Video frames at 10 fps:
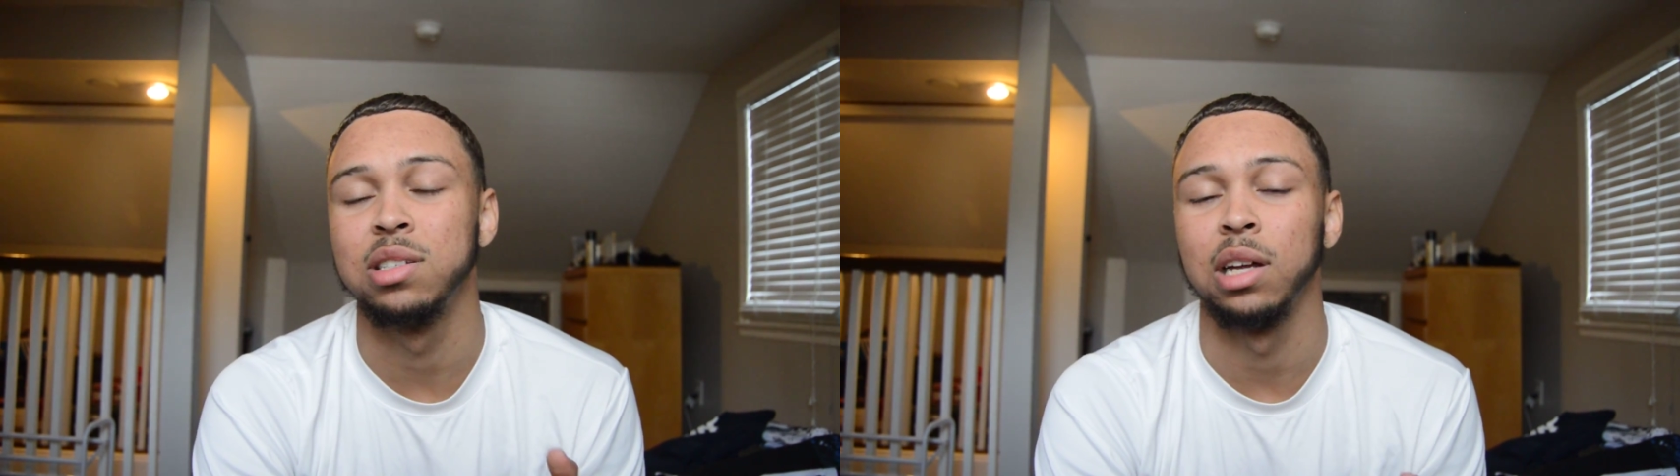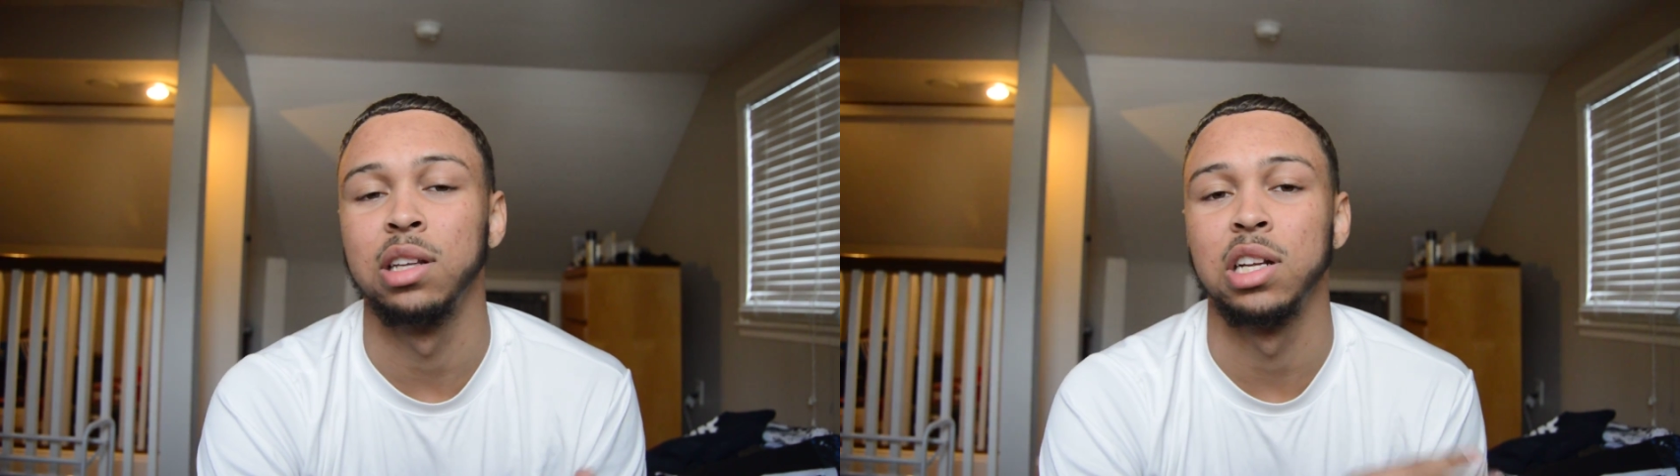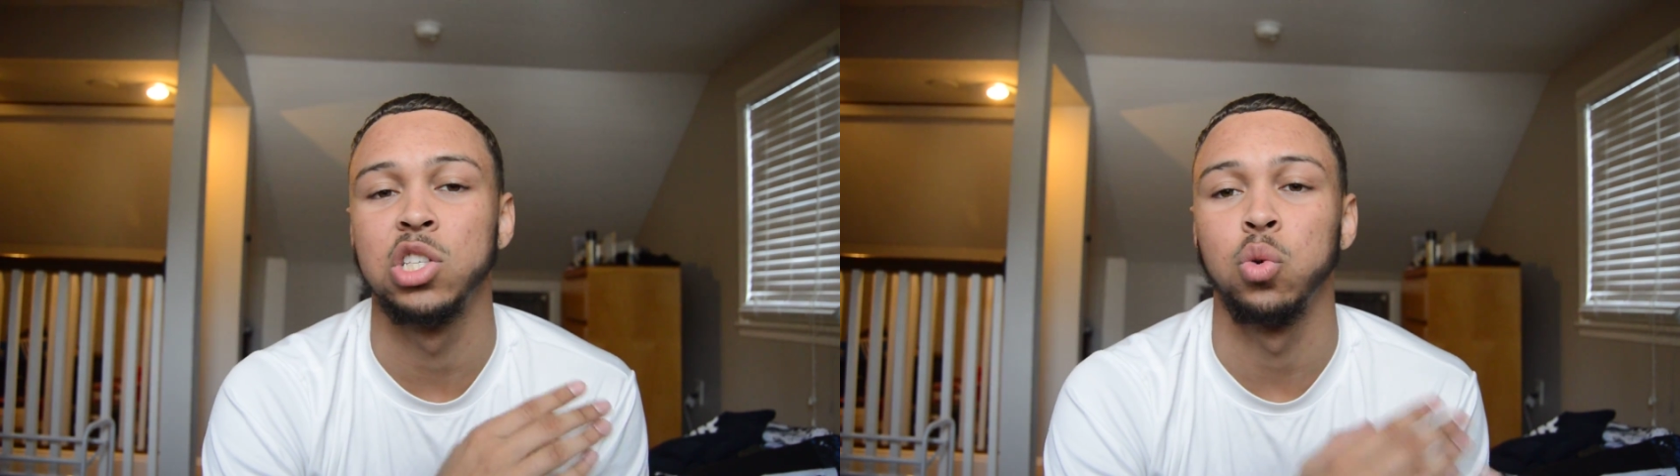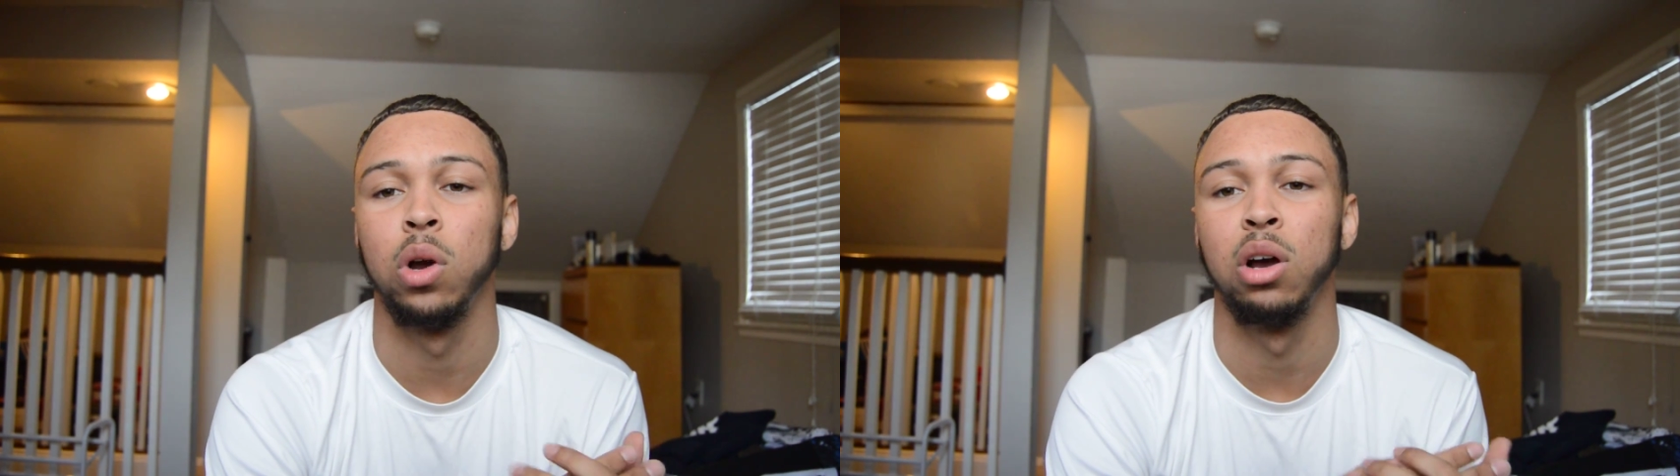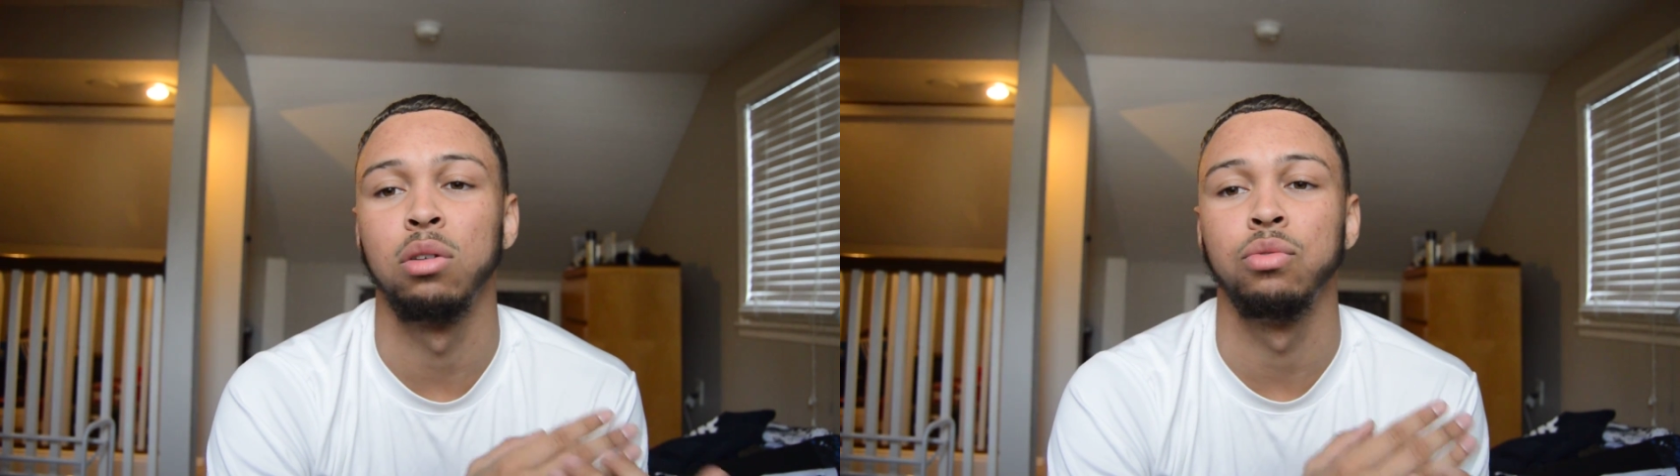I did a
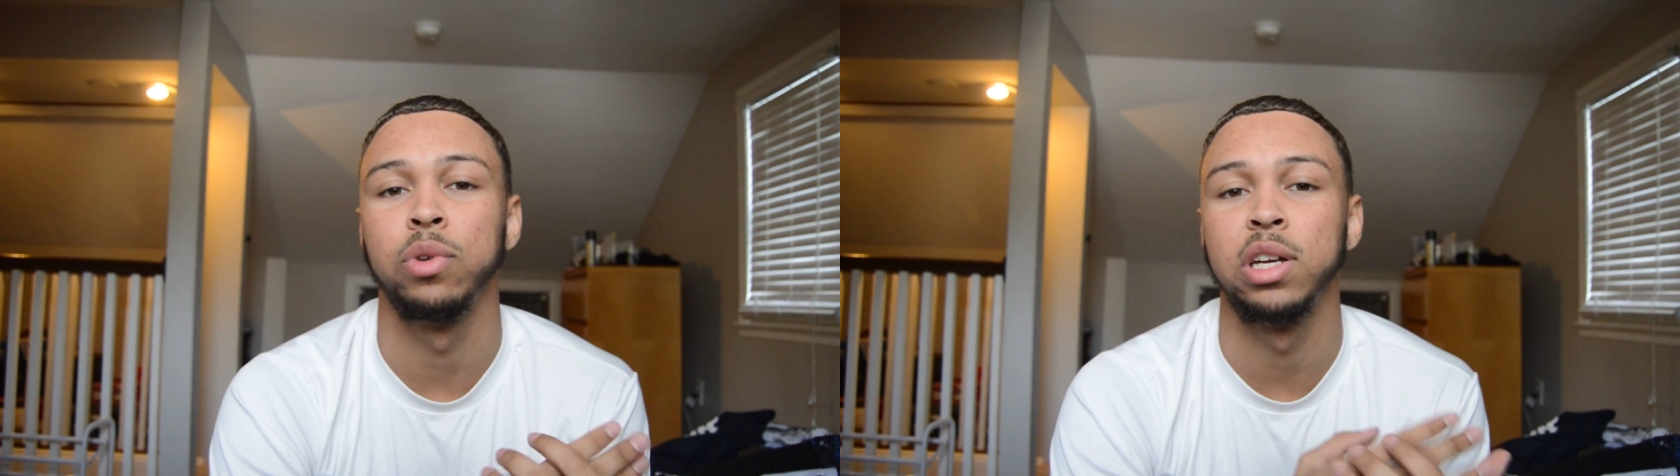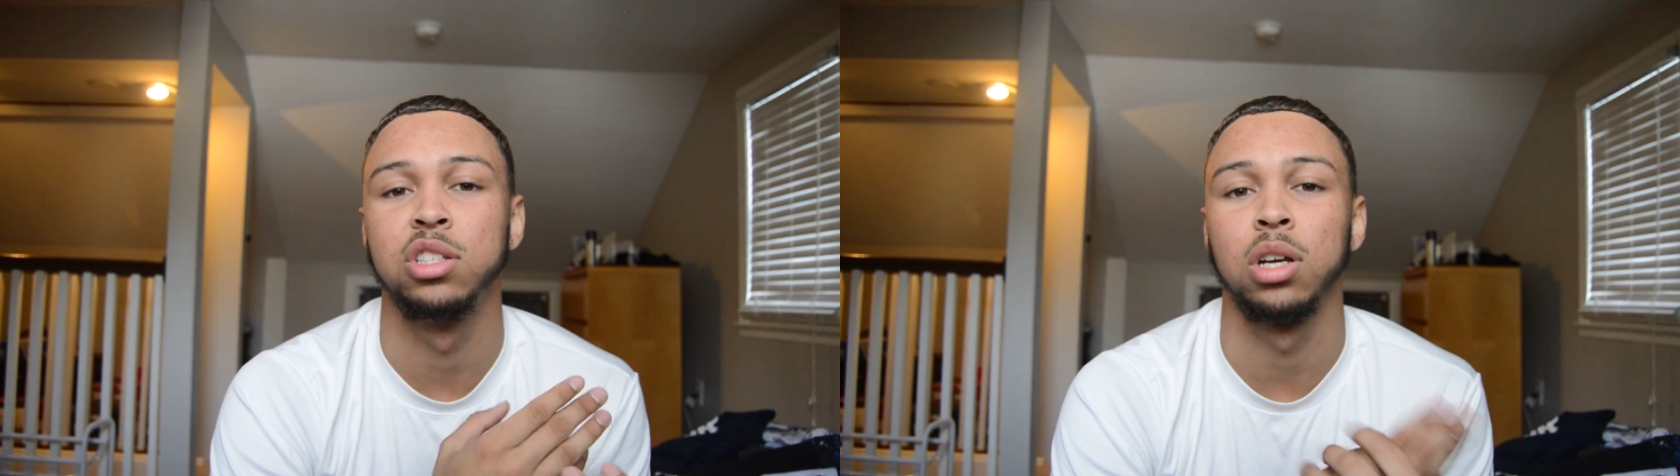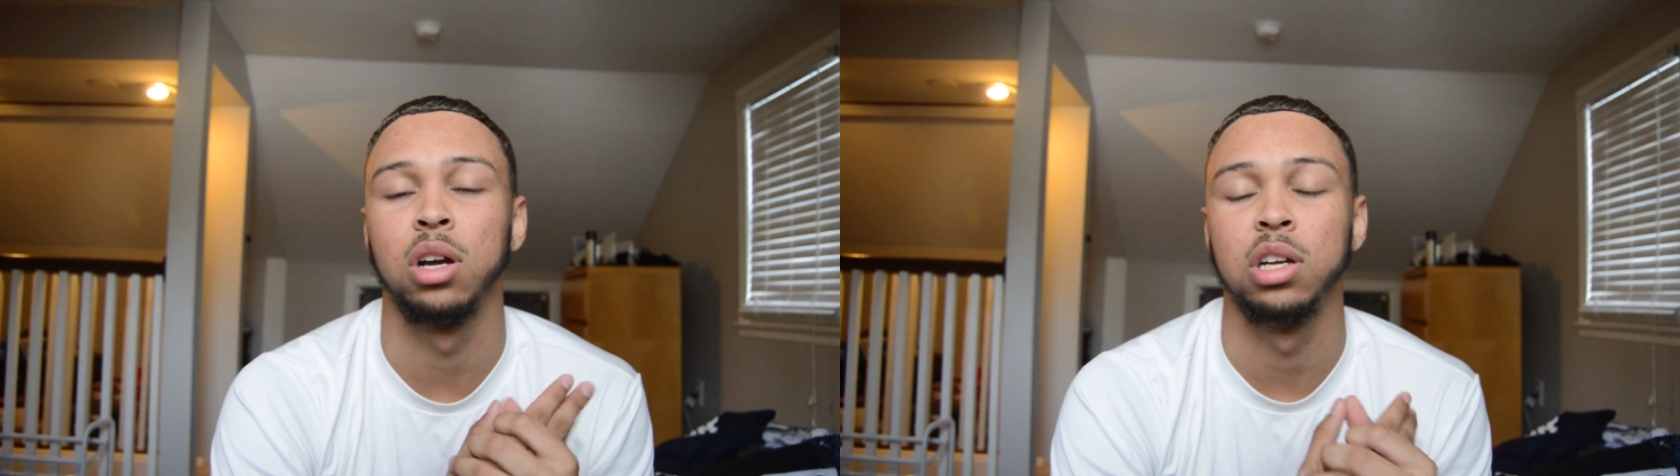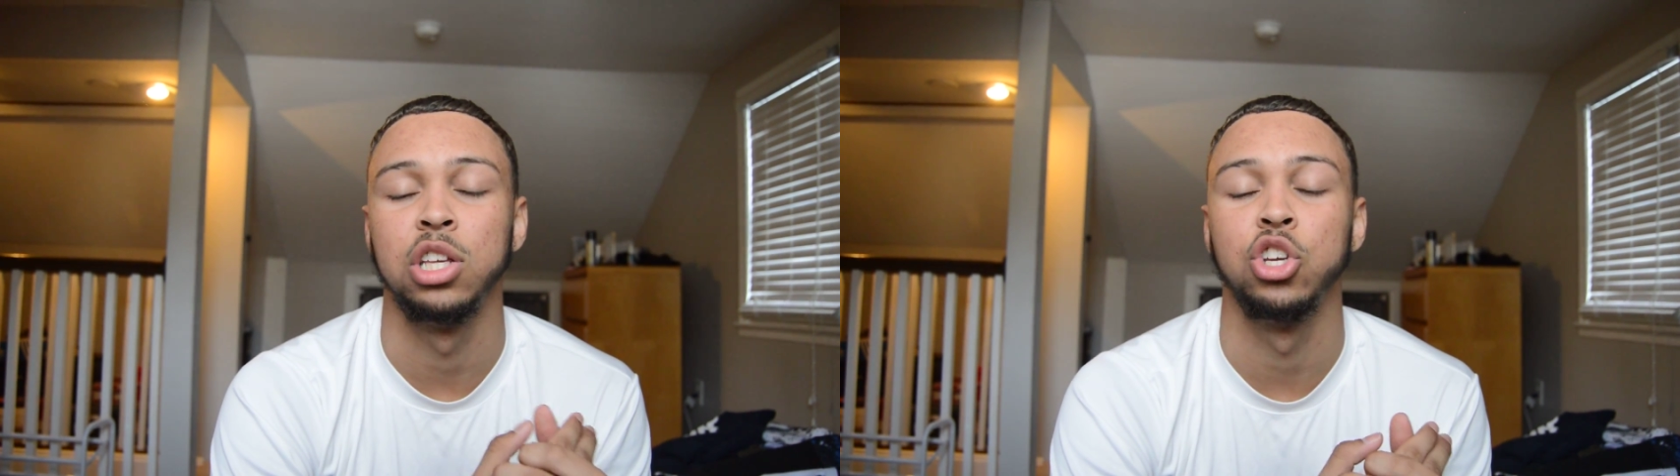12-week journey.